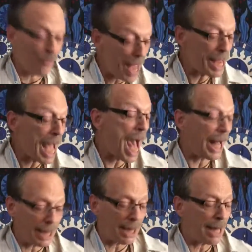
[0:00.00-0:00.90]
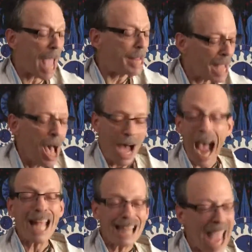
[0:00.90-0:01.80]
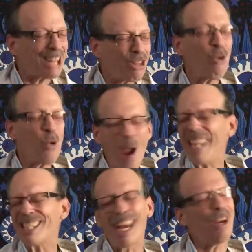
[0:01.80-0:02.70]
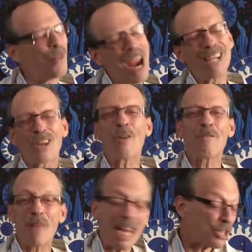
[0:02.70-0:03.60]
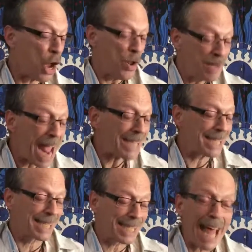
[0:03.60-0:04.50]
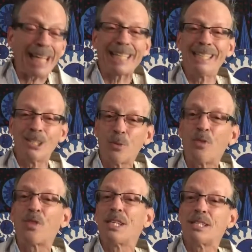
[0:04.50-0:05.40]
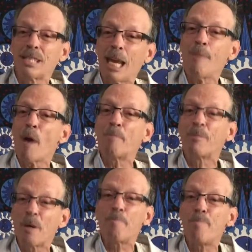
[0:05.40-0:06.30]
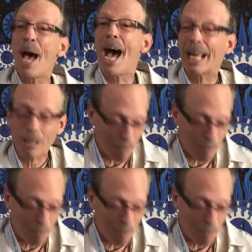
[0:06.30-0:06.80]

thing I like. I like the way she wears her fishnet stockings with the seam up the back.